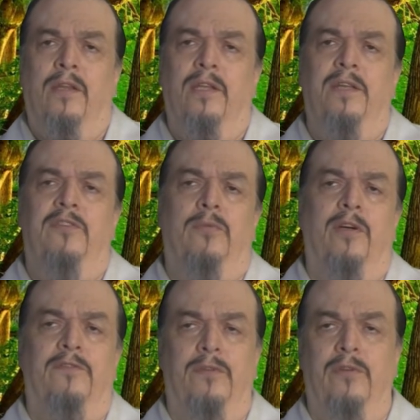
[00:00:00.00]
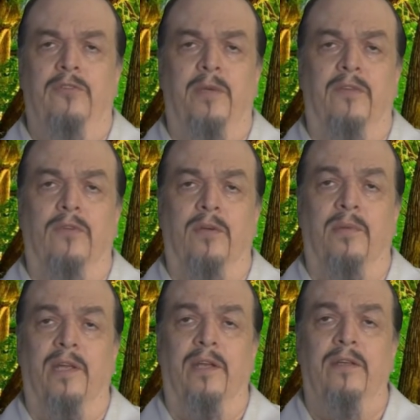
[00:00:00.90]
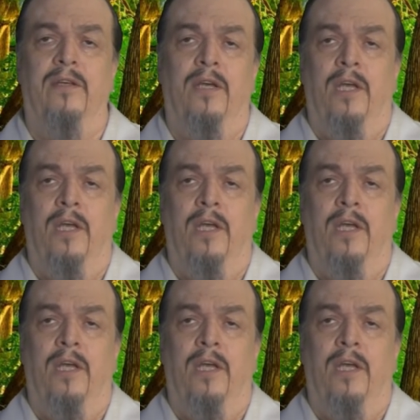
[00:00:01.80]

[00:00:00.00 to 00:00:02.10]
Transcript: The leaves are where food is made for a plant.